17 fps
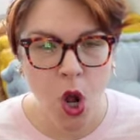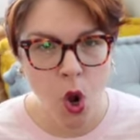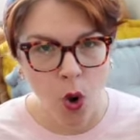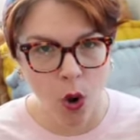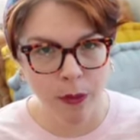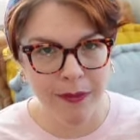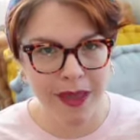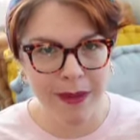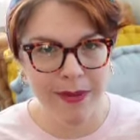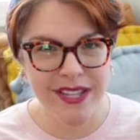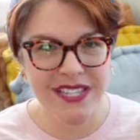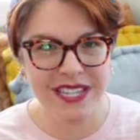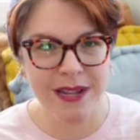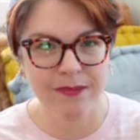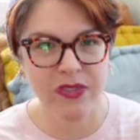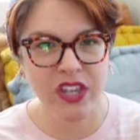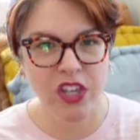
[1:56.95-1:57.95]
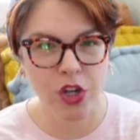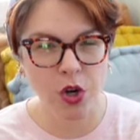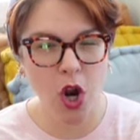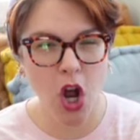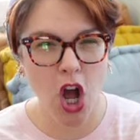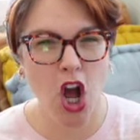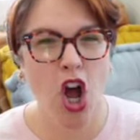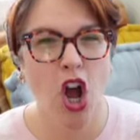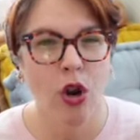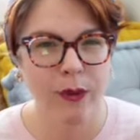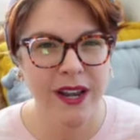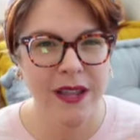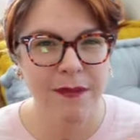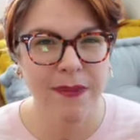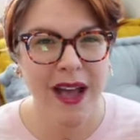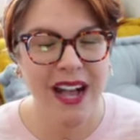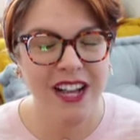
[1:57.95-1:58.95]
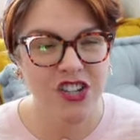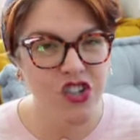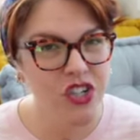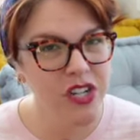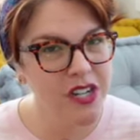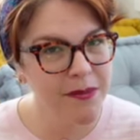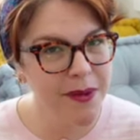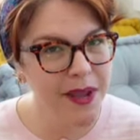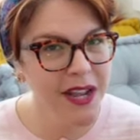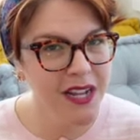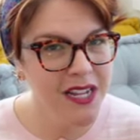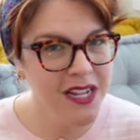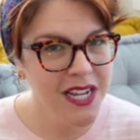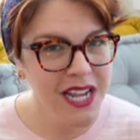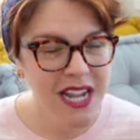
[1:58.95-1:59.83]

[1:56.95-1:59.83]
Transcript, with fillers: or maybe it's something you're already passionate about.